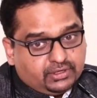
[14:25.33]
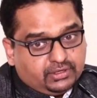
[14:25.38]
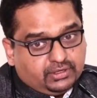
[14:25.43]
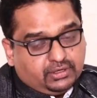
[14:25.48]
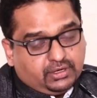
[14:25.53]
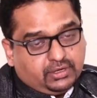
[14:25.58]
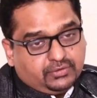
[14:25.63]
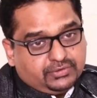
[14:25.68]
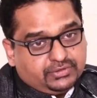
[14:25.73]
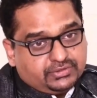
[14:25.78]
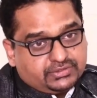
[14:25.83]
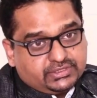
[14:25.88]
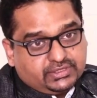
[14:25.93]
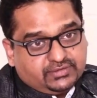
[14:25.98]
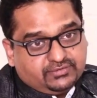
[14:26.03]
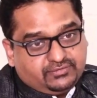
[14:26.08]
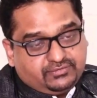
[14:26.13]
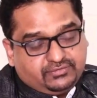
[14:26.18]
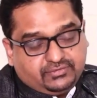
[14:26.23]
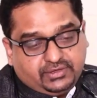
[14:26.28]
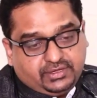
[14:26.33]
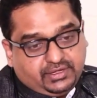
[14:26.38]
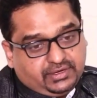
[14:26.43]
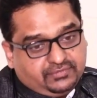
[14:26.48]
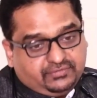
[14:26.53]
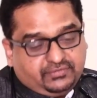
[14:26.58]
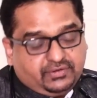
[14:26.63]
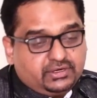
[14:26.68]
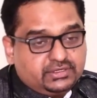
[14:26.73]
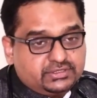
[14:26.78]
allow yourself
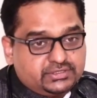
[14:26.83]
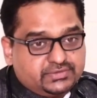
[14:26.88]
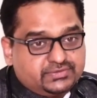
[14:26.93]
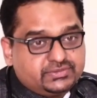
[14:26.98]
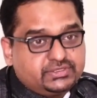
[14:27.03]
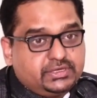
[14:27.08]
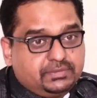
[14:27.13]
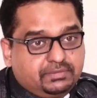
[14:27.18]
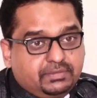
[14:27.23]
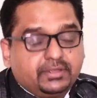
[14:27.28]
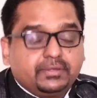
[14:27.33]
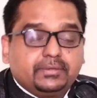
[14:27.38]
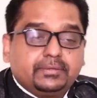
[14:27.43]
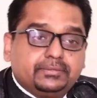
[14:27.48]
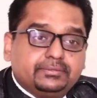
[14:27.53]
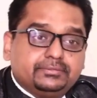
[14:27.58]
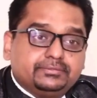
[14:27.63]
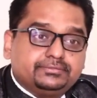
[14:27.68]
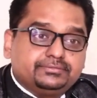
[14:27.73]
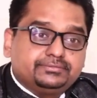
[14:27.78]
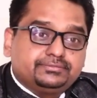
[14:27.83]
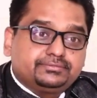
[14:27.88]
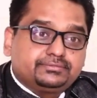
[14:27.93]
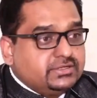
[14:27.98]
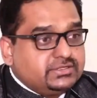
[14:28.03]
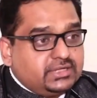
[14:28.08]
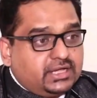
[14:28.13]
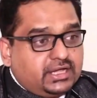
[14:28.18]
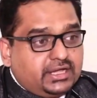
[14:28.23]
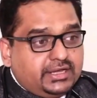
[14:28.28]
enough hours of sleeping.
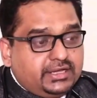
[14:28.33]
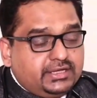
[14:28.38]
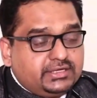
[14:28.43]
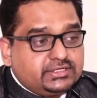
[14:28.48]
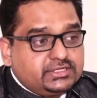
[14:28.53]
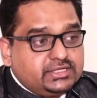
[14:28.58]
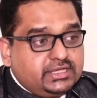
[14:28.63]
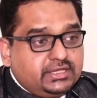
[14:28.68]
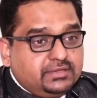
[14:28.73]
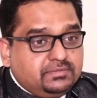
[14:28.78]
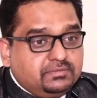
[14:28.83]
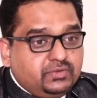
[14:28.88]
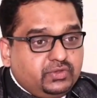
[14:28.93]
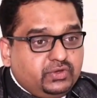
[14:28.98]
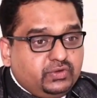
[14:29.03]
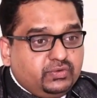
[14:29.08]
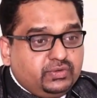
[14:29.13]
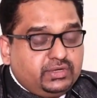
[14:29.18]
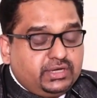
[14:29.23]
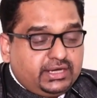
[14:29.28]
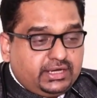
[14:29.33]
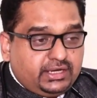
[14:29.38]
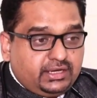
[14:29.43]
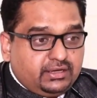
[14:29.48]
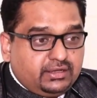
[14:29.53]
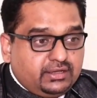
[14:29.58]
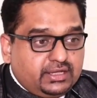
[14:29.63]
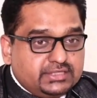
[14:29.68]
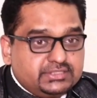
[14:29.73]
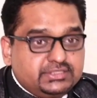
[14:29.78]
So I'd say, let
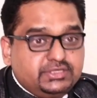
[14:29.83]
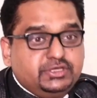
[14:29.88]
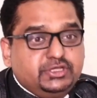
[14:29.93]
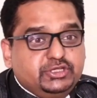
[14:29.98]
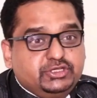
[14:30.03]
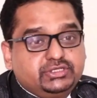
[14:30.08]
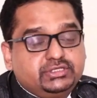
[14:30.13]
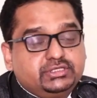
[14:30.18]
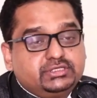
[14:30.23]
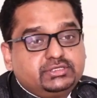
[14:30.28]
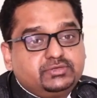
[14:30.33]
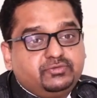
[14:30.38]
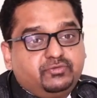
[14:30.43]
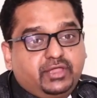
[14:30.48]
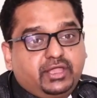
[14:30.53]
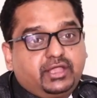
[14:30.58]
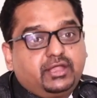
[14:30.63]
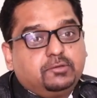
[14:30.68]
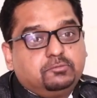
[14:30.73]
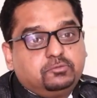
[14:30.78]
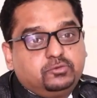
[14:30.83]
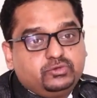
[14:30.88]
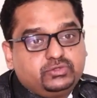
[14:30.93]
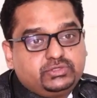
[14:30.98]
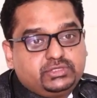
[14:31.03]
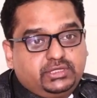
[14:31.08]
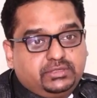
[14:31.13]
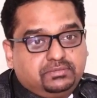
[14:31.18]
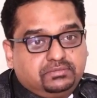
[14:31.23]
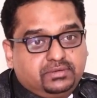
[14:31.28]
as a nation wake up to
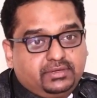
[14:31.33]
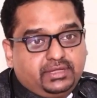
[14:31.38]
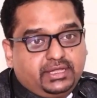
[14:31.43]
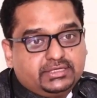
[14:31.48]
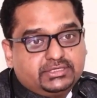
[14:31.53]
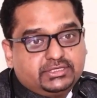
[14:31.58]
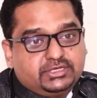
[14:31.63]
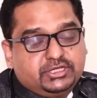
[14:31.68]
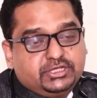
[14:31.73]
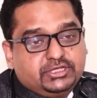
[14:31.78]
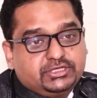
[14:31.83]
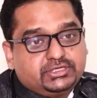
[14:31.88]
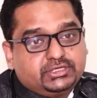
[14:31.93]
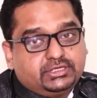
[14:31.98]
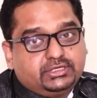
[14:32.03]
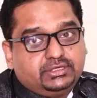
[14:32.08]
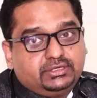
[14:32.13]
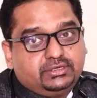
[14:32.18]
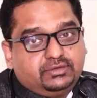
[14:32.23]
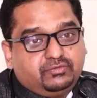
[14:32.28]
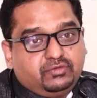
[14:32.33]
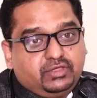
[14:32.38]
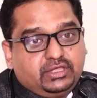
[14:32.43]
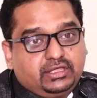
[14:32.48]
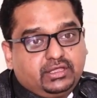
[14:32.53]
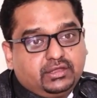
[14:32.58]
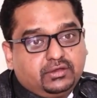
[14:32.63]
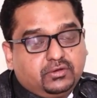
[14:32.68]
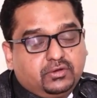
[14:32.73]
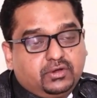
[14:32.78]
sleep. As a nation, we
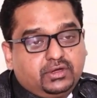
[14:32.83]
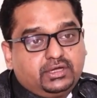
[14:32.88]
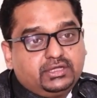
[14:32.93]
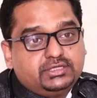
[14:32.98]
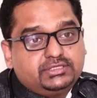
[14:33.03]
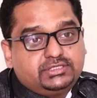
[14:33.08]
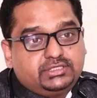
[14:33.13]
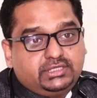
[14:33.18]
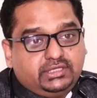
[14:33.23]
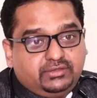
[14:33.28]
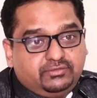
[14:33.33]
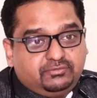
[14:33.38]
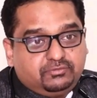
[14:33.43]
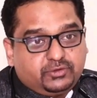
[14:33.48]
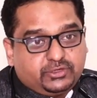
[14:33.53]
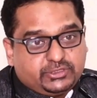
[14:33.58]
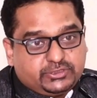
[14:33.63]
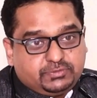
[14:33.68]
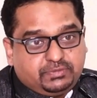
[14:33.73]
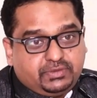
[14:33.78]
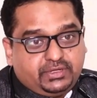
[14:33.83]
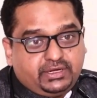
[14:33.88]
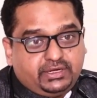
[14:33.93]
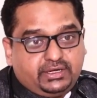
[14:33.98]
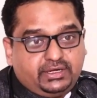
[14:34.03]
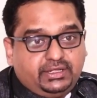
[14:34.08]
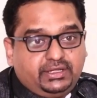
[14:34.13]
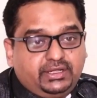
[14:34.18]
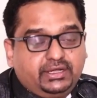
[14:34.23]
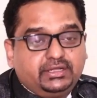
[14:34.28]
cannot achieve
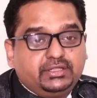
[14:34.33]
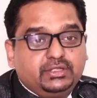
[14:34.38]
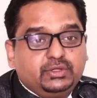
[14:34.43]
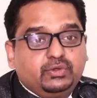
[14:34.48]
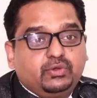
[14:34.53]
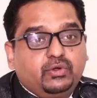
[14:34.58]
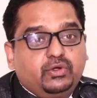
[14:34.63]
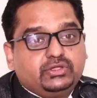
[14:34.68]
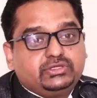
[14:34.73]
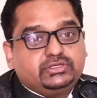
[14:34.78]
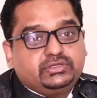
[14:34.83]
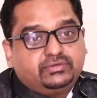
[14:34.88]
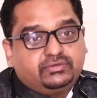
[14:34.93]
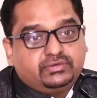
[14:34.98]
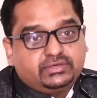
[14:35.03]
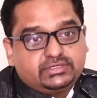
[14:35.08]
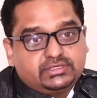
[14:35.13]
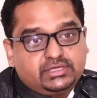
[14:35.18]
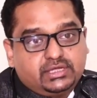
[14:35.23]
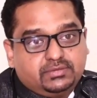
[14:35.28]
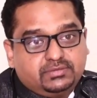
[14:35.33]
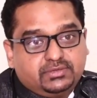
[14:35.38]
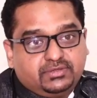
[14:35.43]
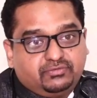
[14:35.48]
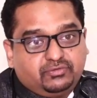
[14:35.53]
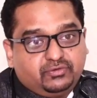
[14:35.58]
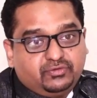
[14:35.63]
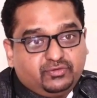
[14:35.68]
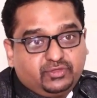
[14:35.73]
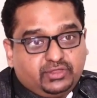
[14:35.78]
prosperity at the cost of our sleep.
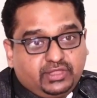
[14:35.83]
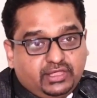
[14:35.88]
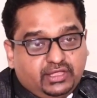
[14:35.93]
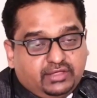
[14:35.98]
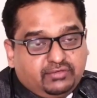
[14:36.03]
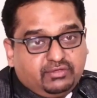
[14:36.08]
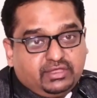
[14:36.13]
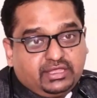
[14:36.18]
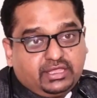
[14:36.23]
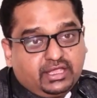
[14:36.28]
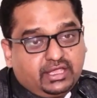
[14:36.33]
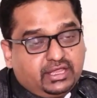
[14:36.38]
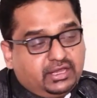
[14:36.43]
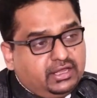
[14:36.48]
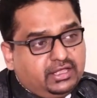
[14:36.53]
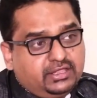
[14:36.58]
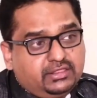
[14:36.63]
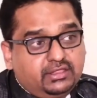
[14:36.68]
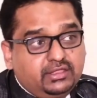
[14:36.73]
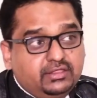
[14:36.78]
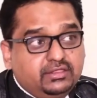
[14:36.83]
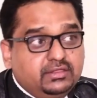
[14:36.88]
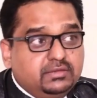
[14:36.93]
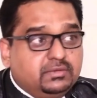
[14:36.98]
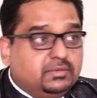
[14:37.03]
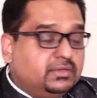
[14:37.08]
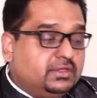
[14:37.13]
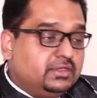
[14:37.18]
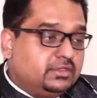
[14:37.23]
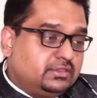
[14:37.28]
If you think we can, I think
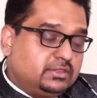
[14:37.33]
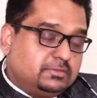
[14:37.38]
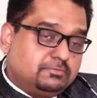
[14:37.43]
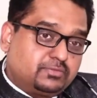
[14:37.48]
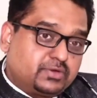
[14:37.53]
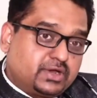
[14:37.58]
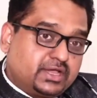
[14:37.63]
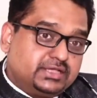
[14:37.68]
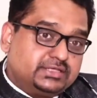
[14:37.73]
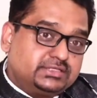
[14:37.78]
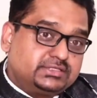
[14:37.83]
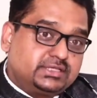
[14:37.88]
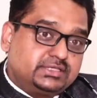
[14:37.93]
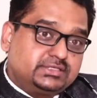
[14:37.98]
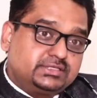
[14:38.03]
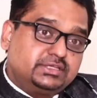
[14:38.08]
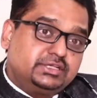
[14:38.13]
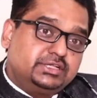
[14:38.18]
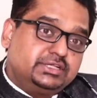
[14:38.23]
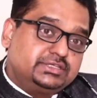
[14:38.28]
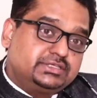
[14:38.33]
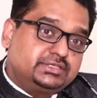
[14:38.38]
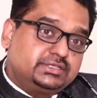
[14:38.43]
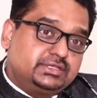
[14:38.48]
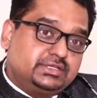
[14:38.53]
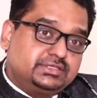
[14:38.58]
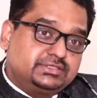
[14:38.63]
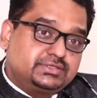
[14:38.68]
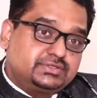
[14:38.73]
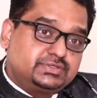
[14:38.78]
the price as a
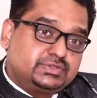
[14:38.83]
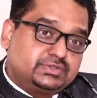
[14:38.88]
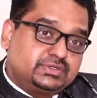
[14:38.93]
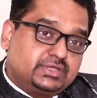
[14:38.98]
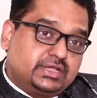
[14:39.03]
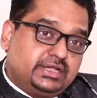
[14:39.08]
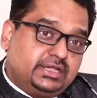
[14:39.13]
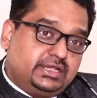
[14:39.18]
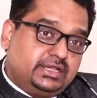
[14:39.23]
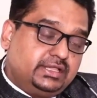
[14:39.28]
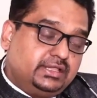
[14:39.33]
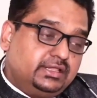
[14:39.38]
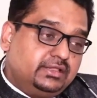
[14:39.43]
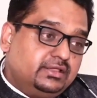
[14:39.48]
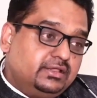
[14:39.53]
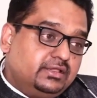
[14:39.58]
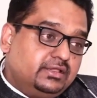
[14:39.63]
nation, as a society,